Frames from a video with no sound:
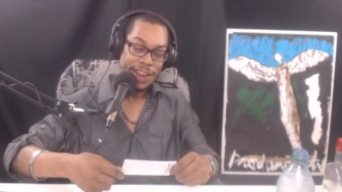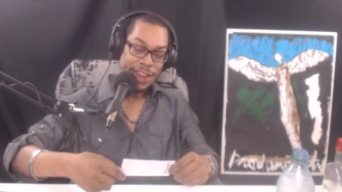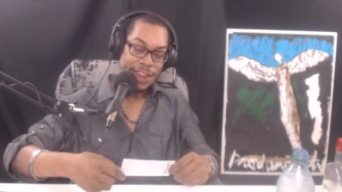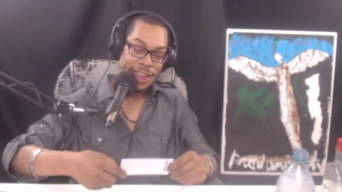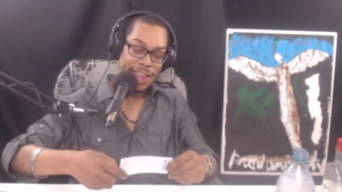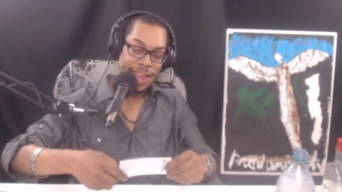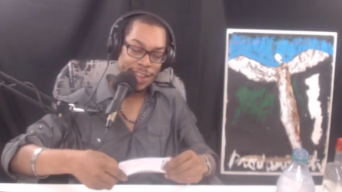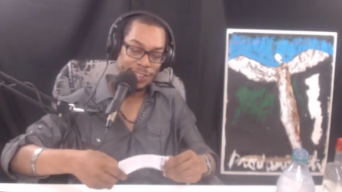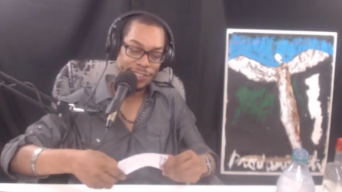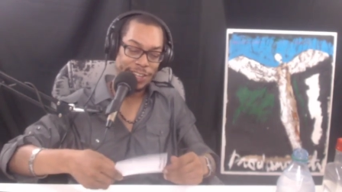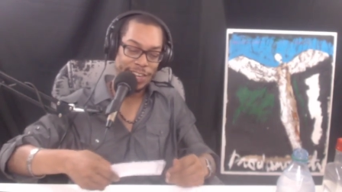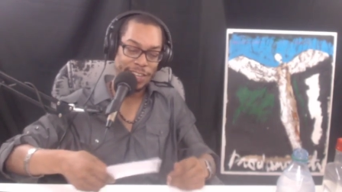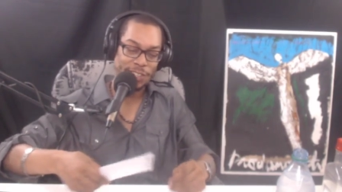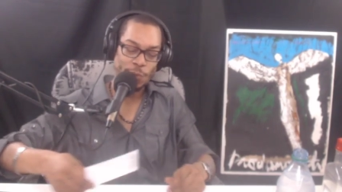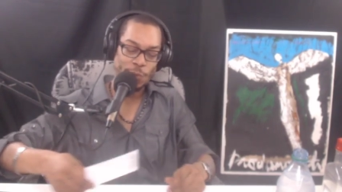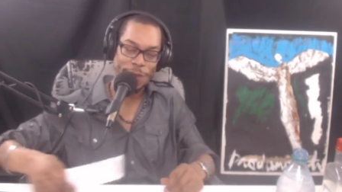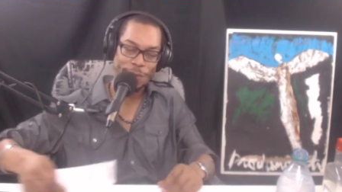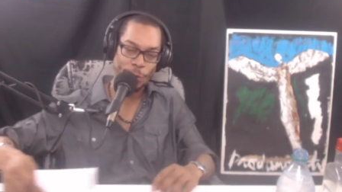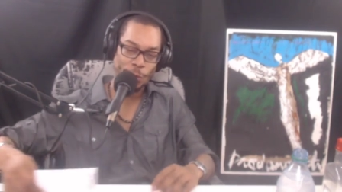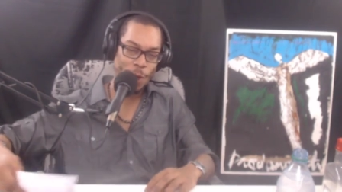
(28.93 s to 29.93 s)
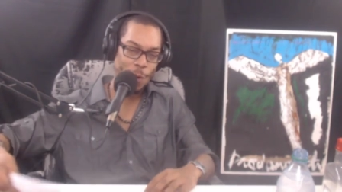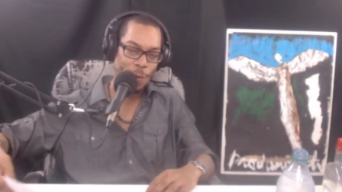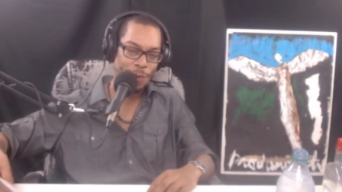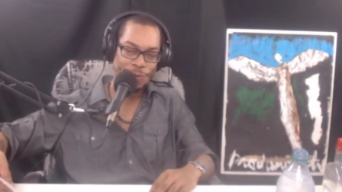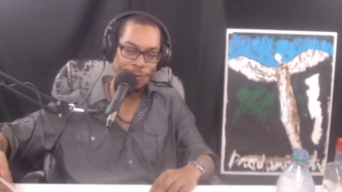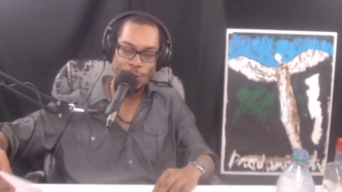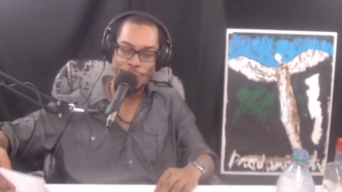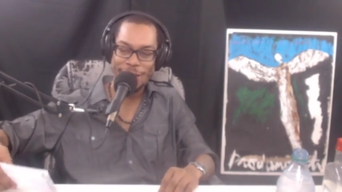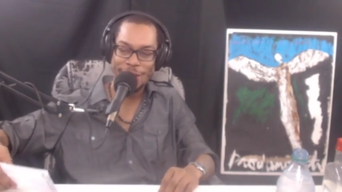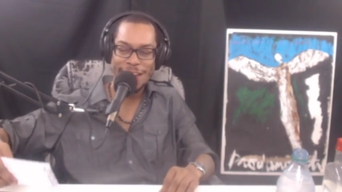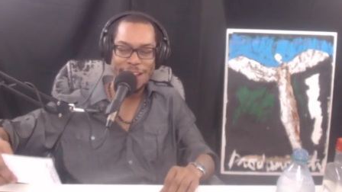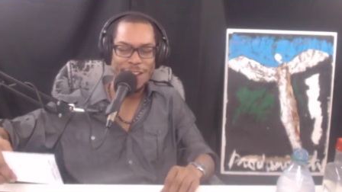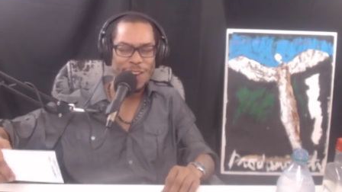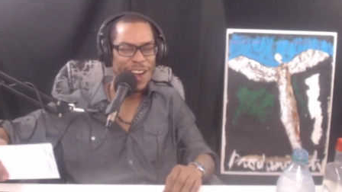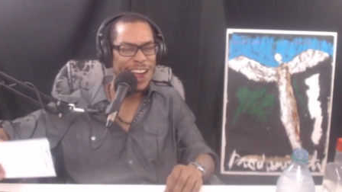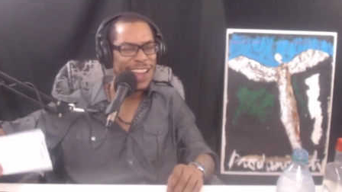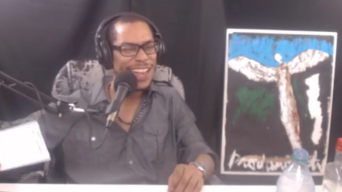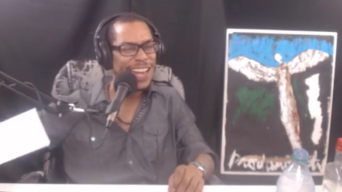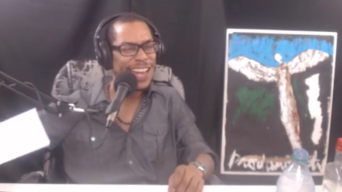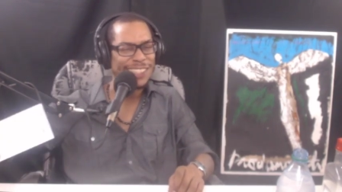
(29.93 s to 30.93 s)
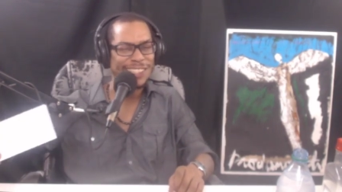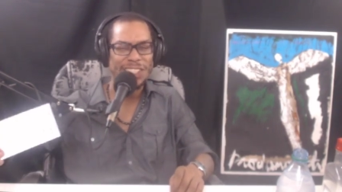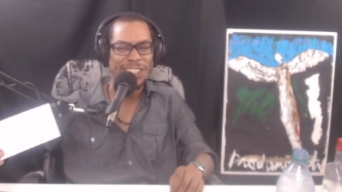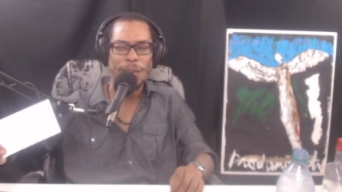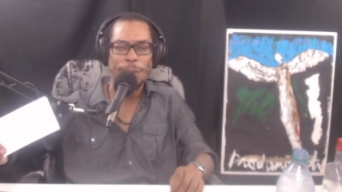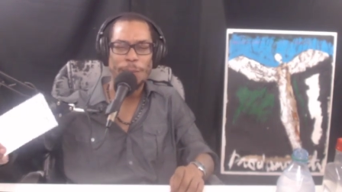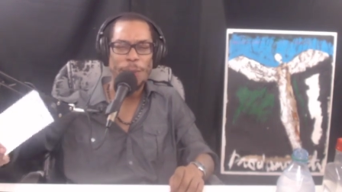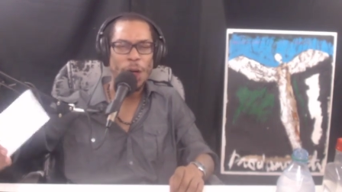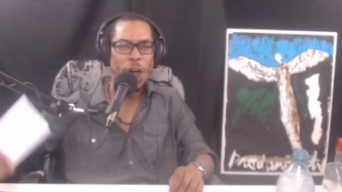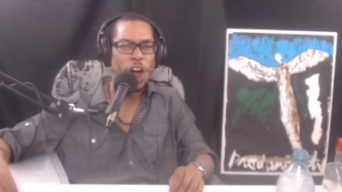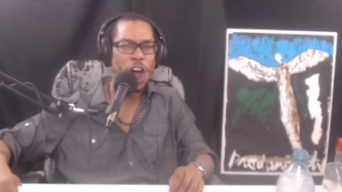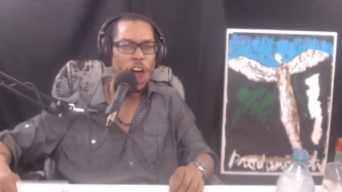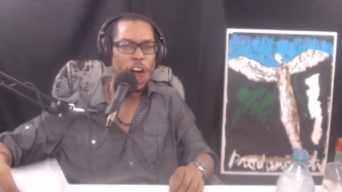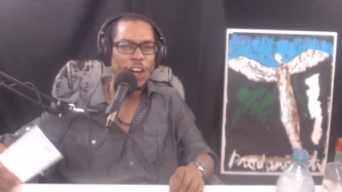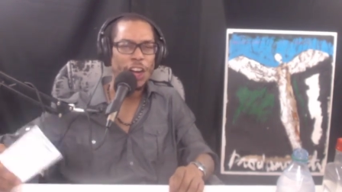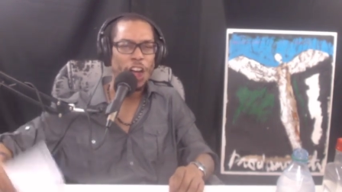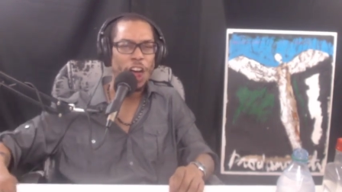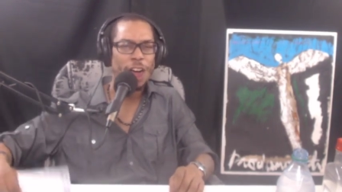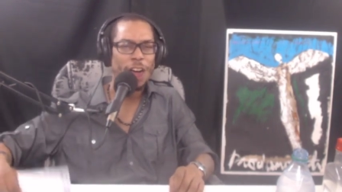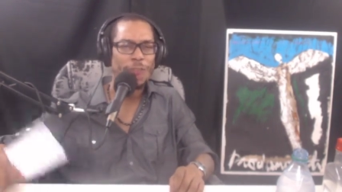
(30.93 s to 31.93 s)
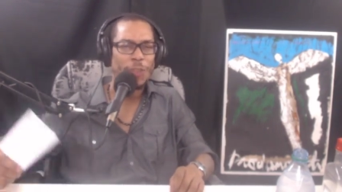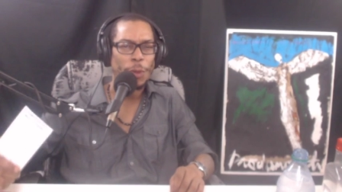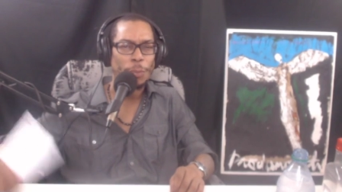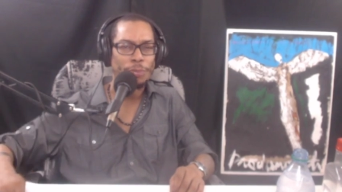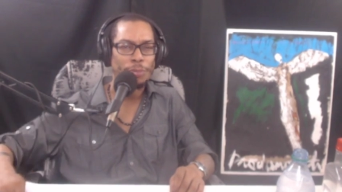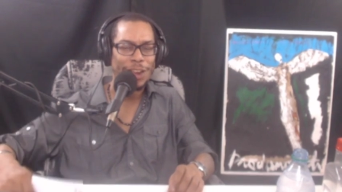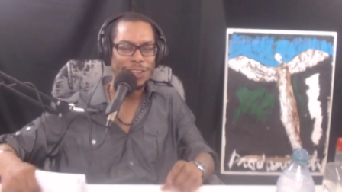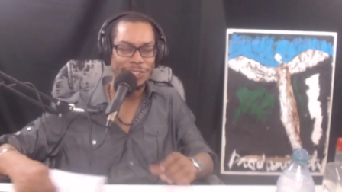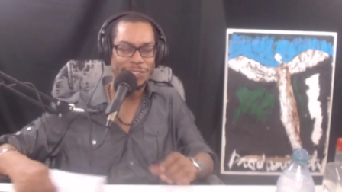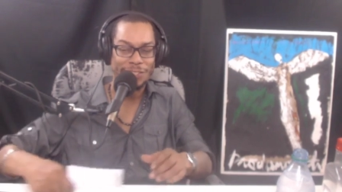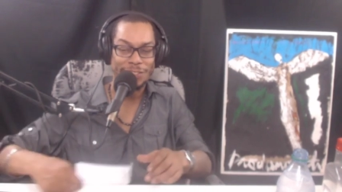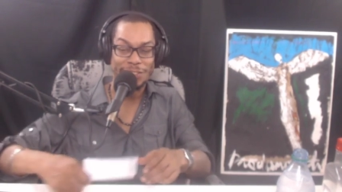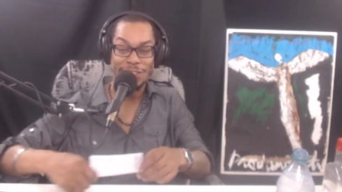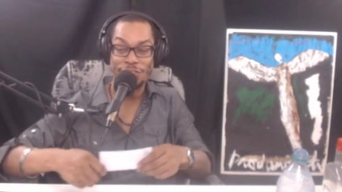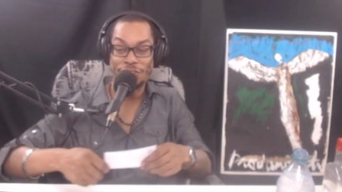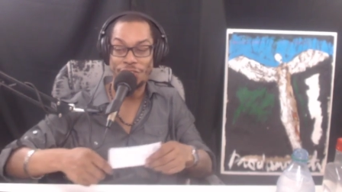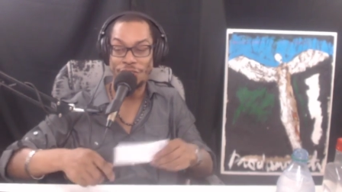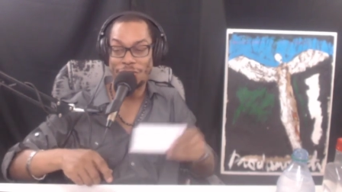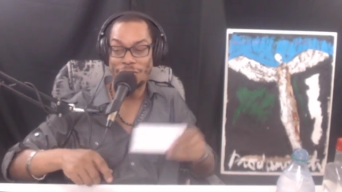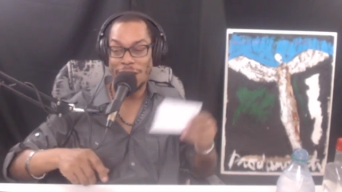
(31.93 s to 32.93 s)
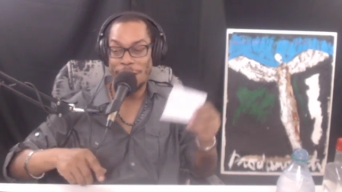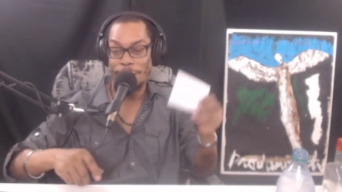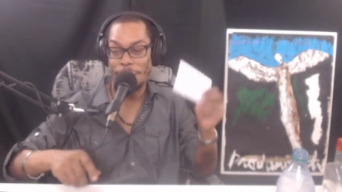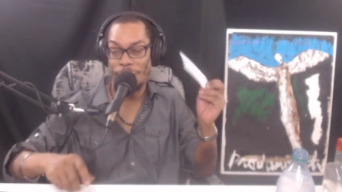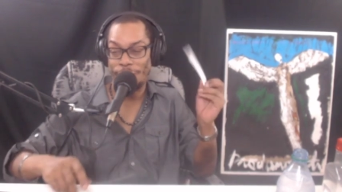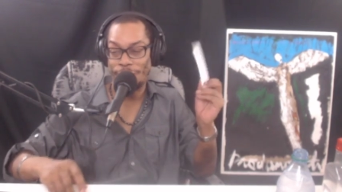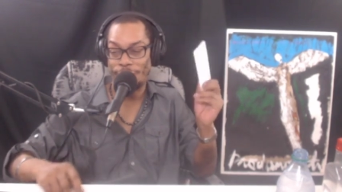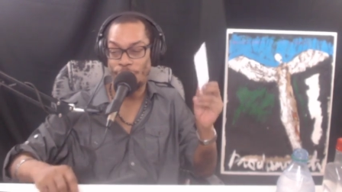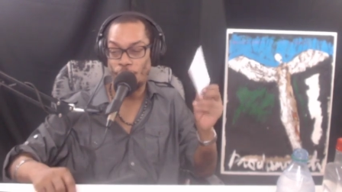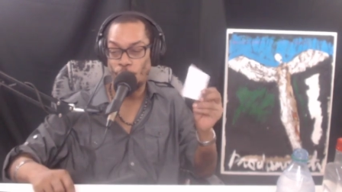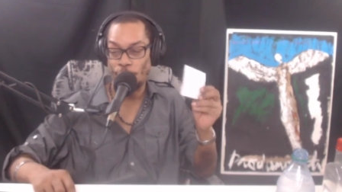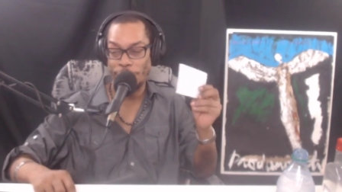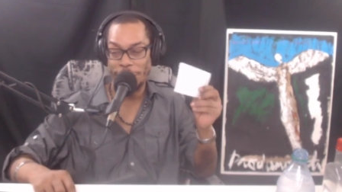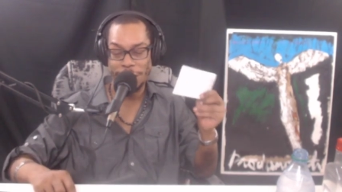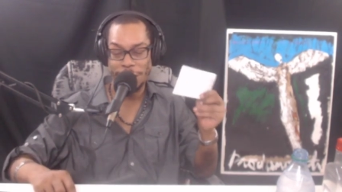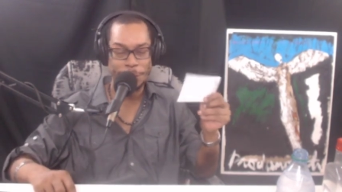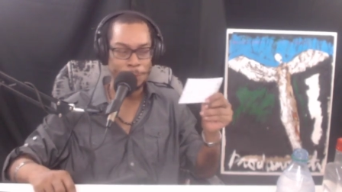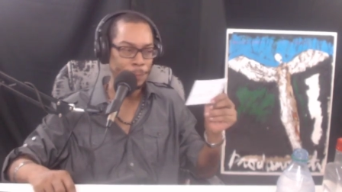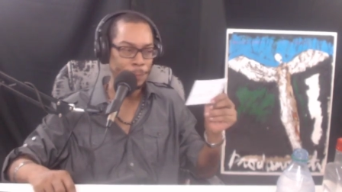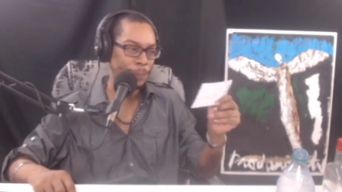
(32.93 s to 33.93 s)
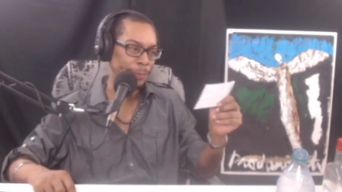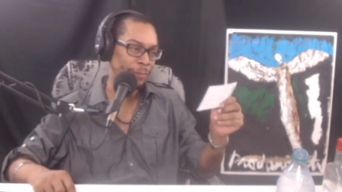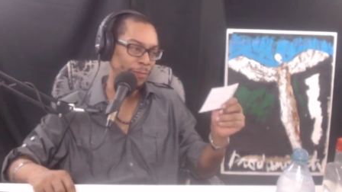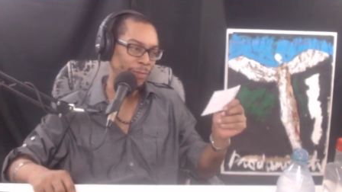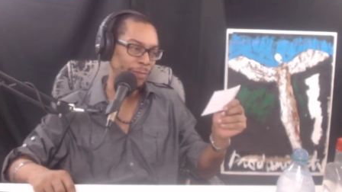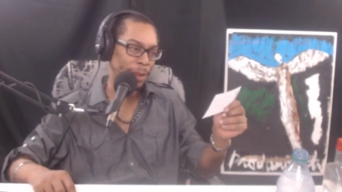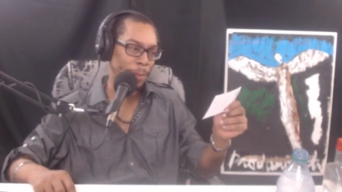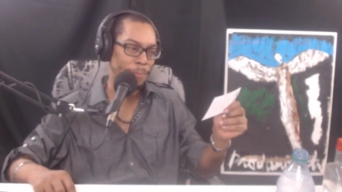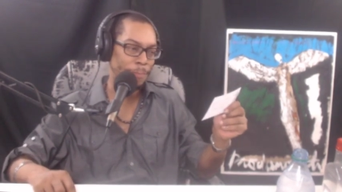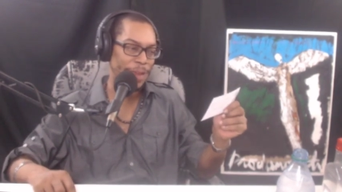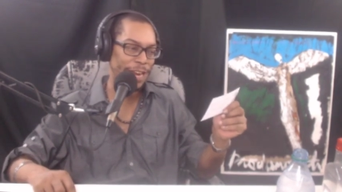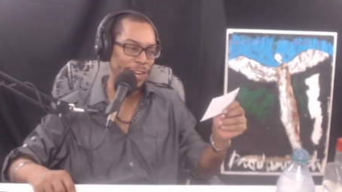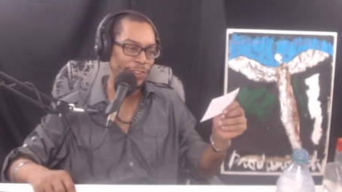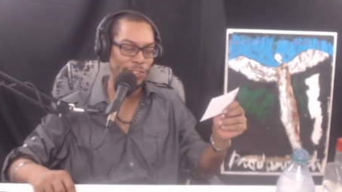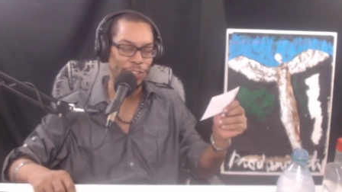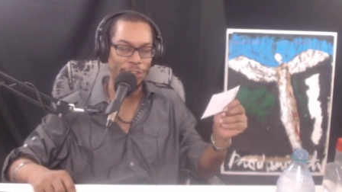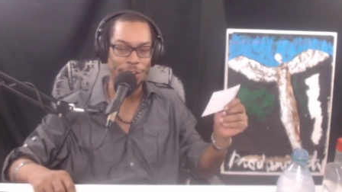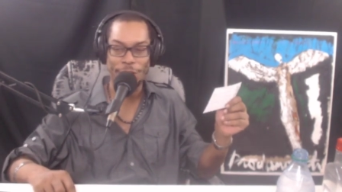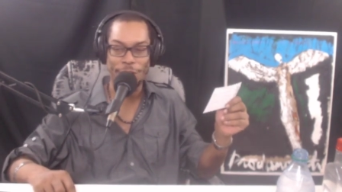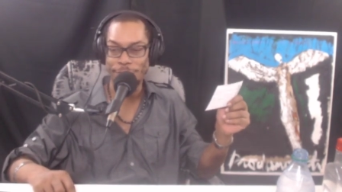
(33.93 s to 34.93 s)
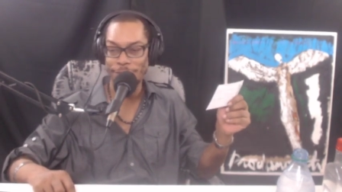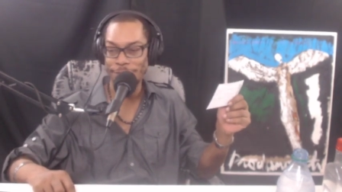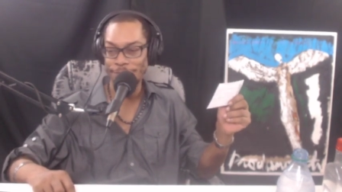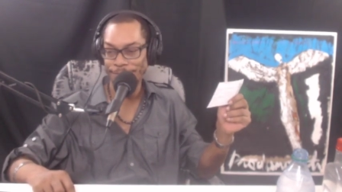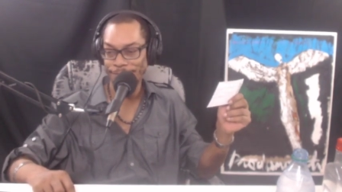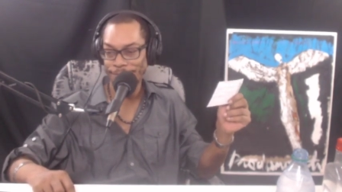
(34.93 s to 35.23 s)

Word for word: Yes, it is. we have a great one for you today. And I got something hot off the presses. This just came out 40 minutes ago.